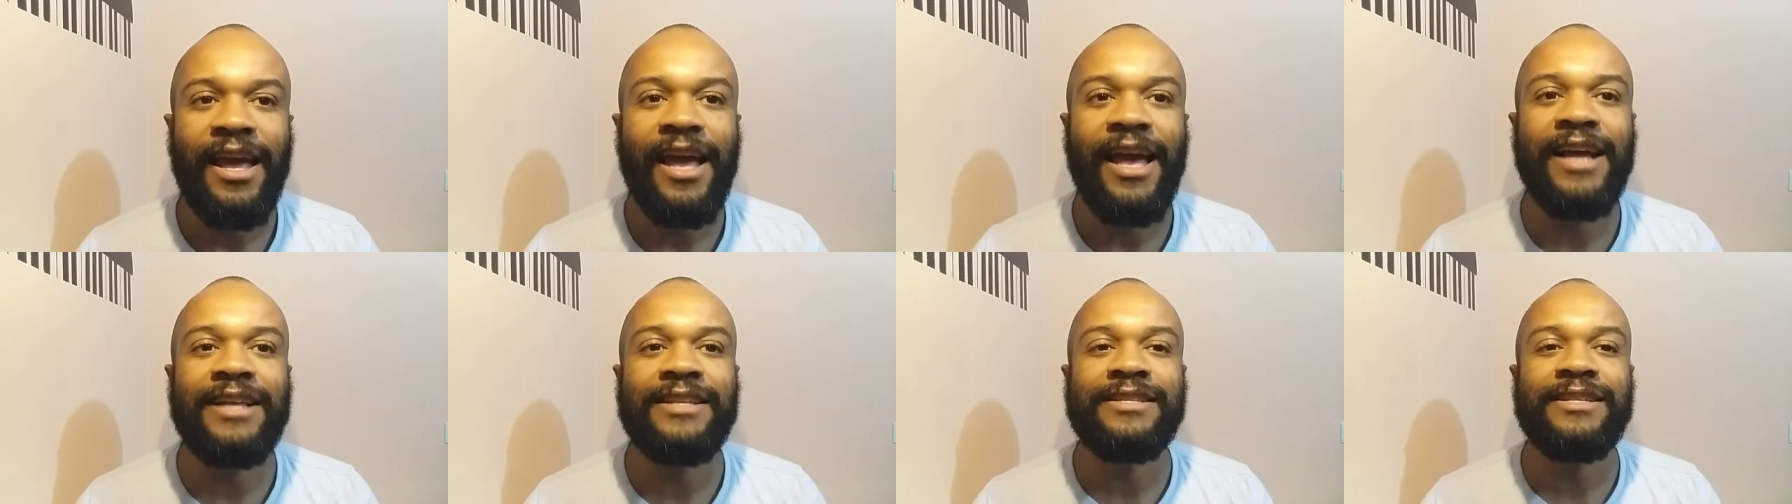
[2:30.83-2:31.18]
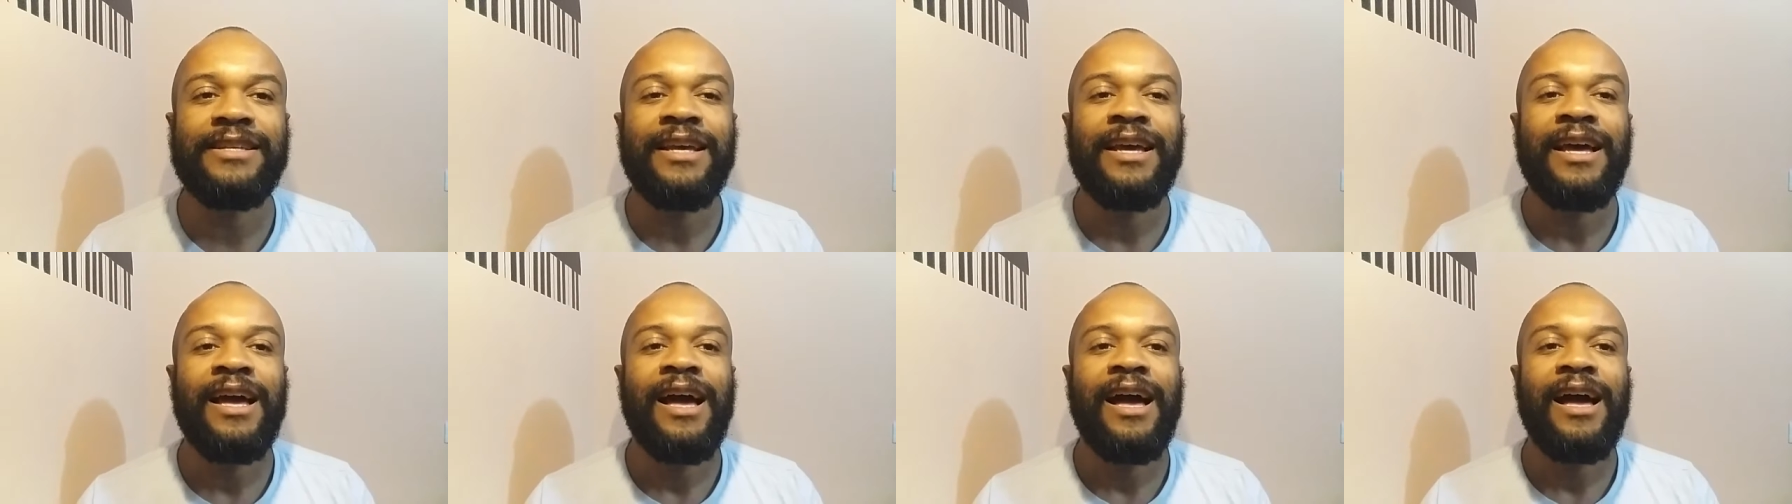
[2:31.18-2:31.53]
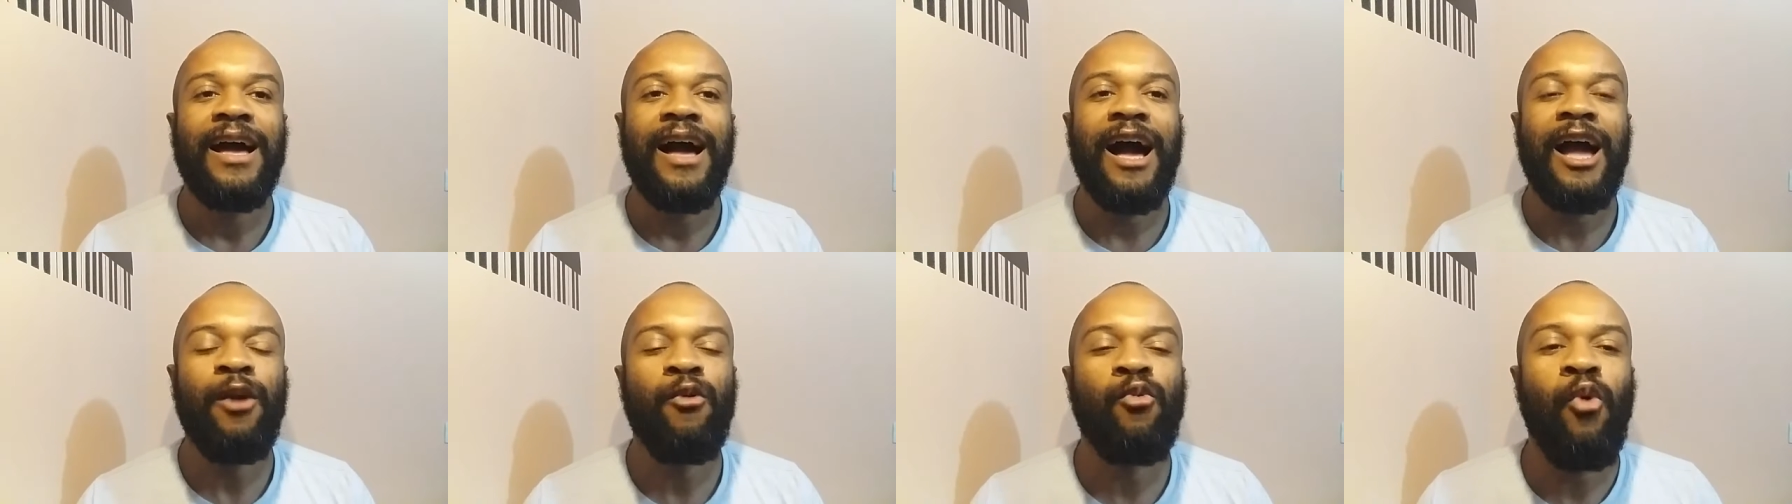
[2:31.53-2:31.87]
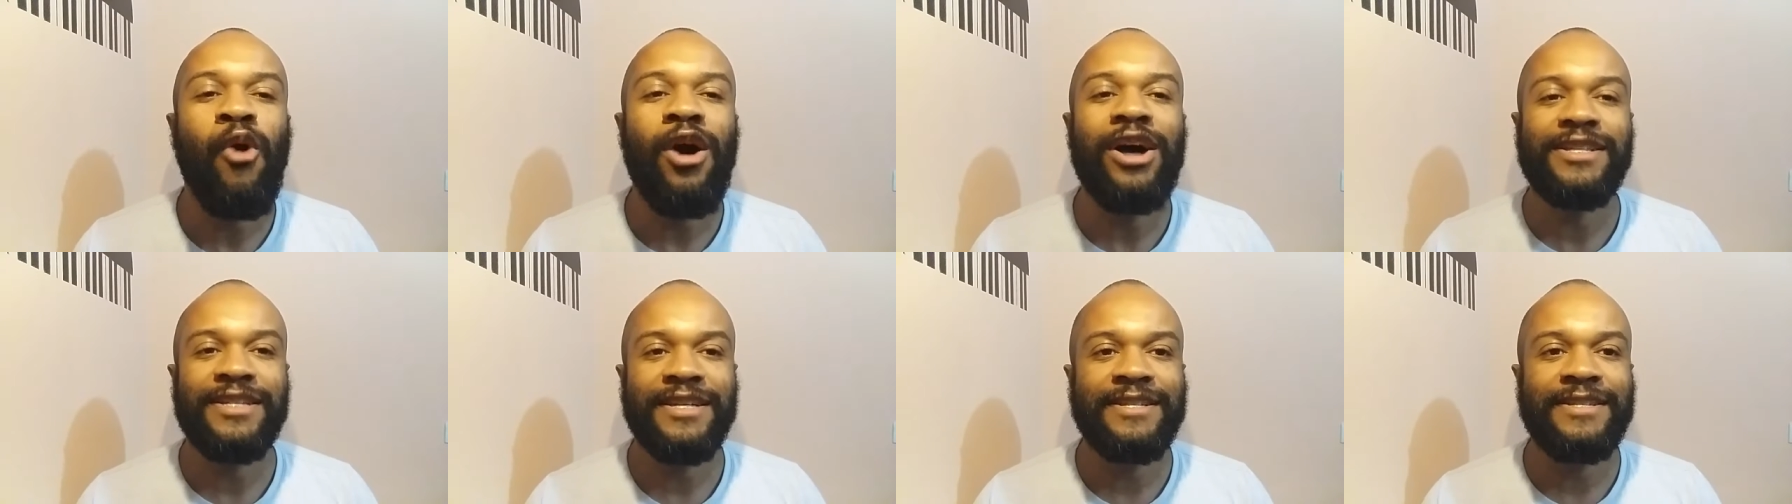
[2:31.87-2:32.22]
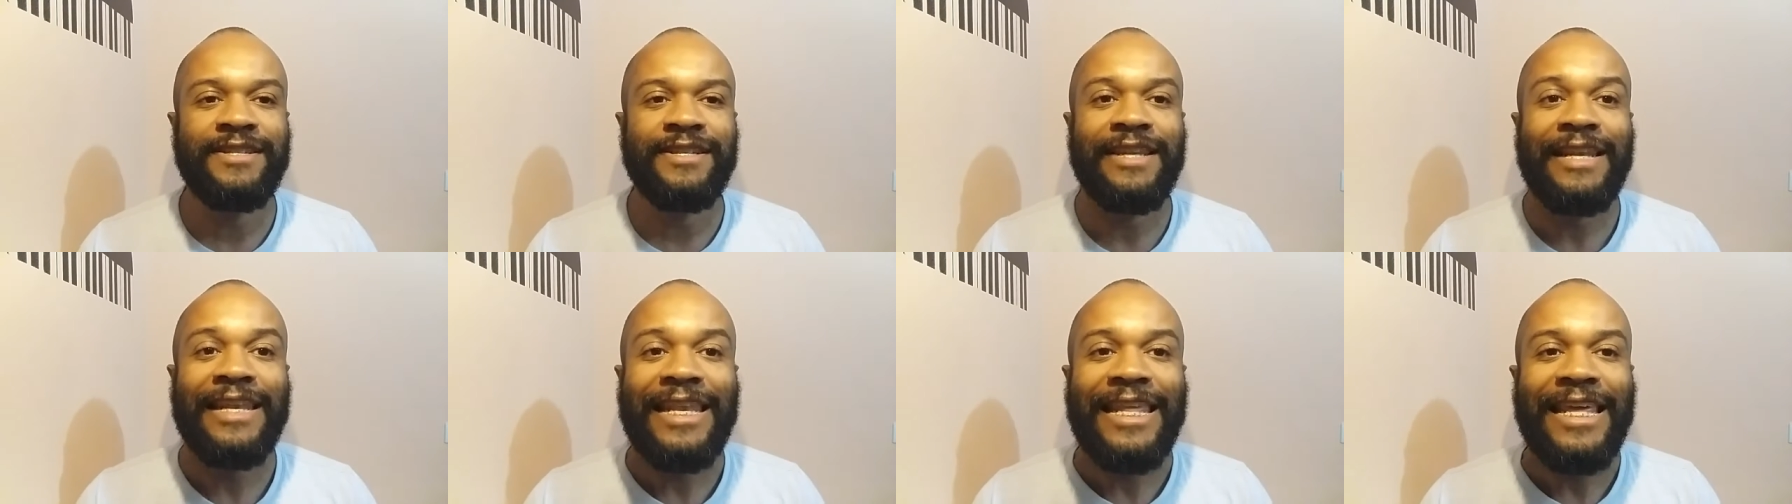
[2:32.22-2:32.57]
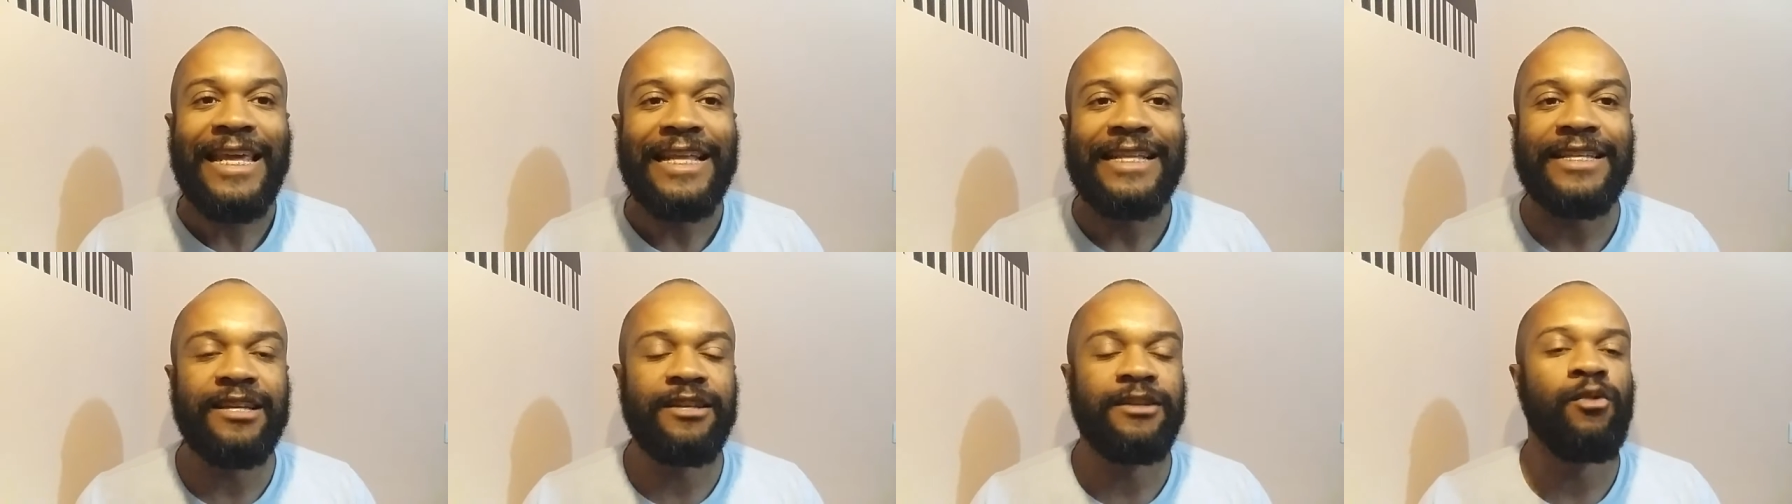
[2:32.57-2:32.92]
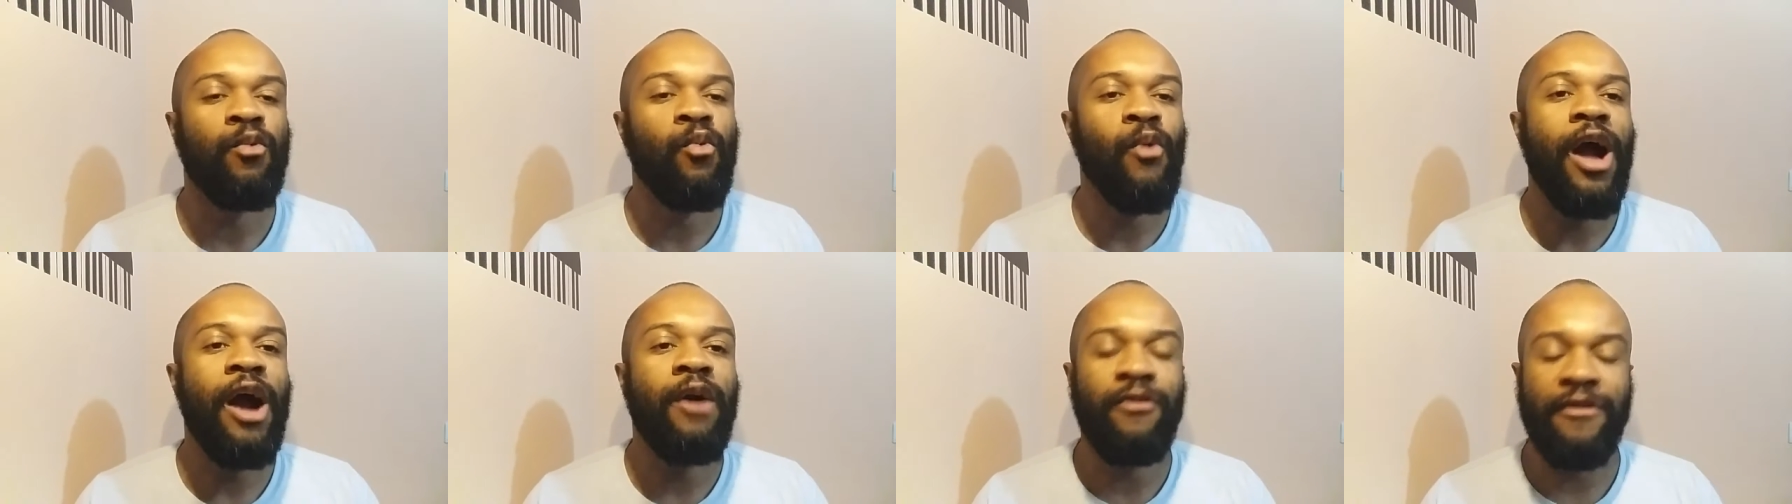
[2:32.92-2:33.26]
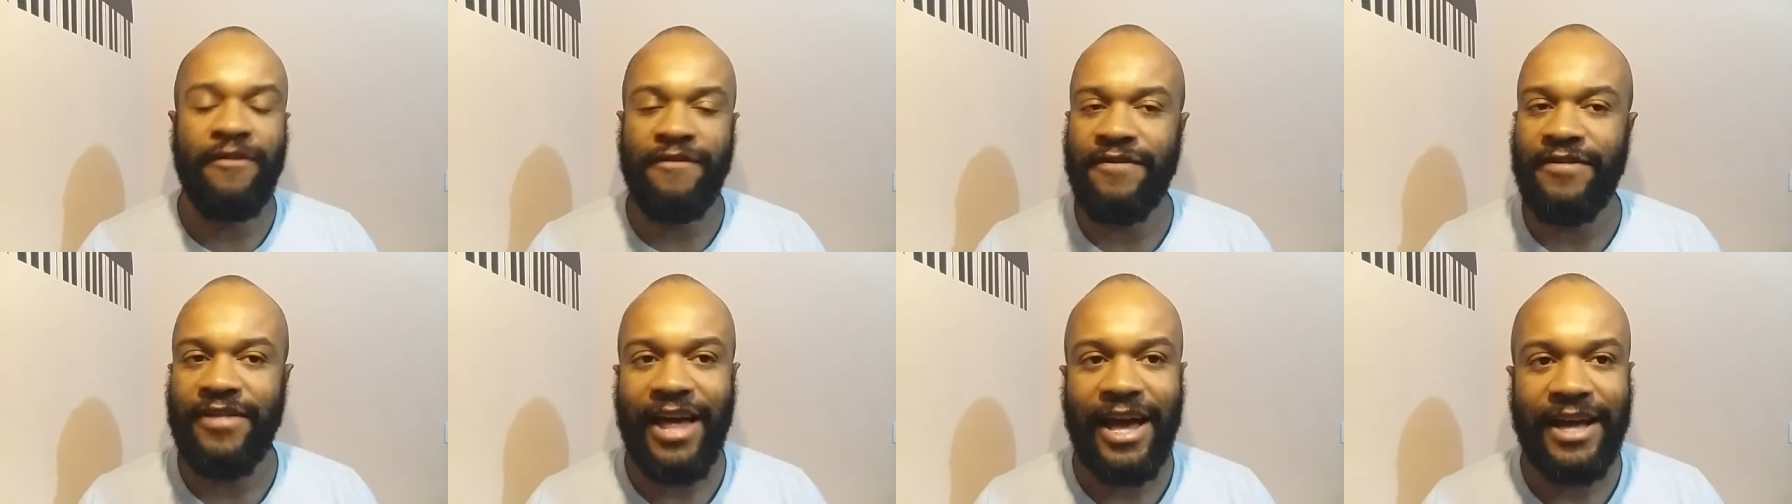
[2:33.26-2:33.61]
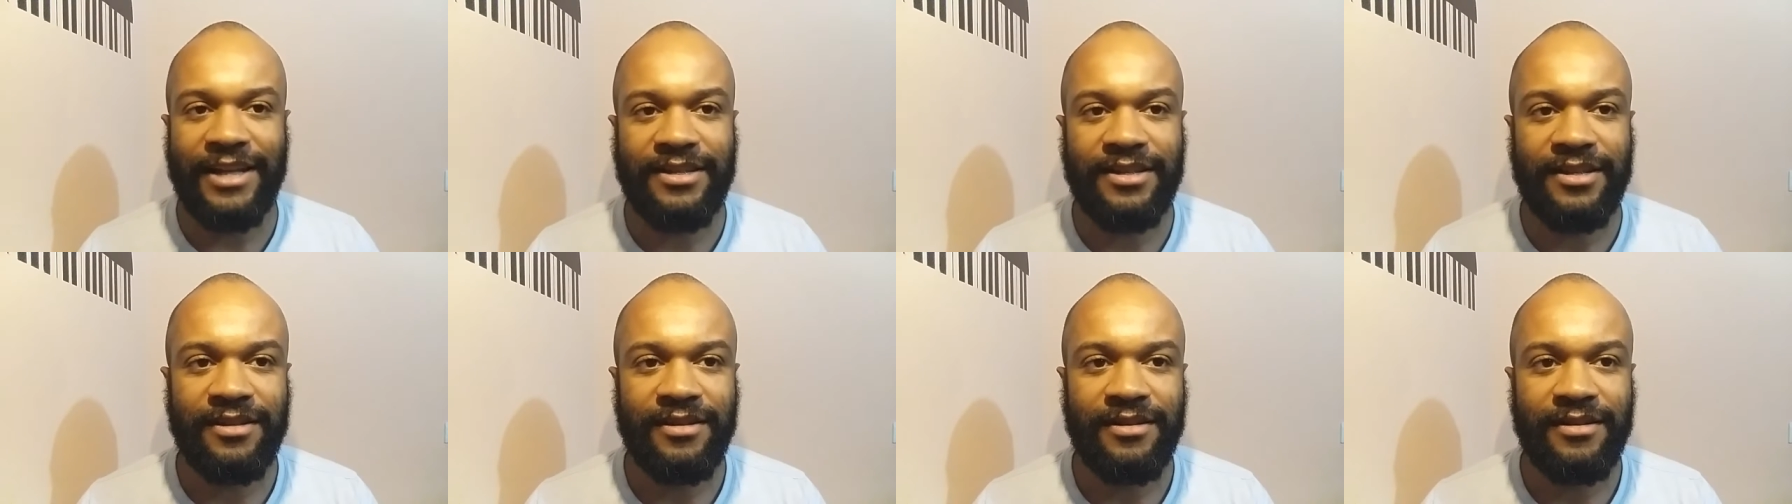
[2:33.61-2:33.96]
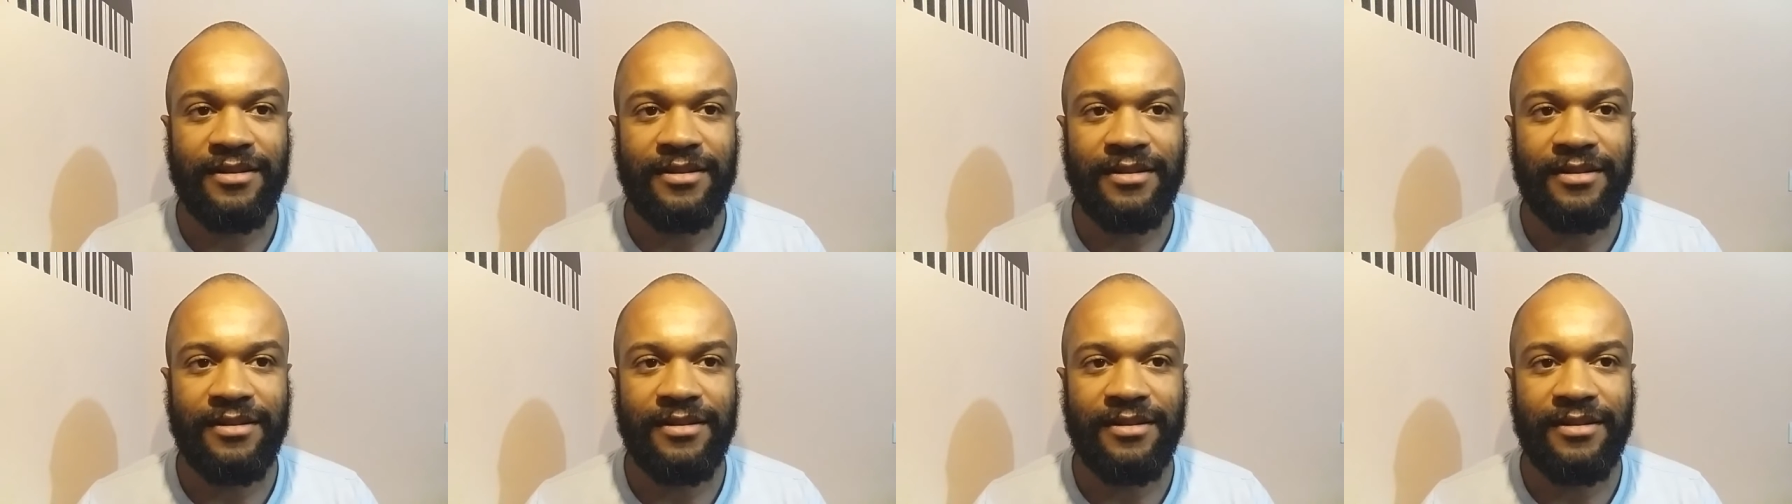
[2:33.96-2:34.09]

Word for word: and i wasn't leading well with that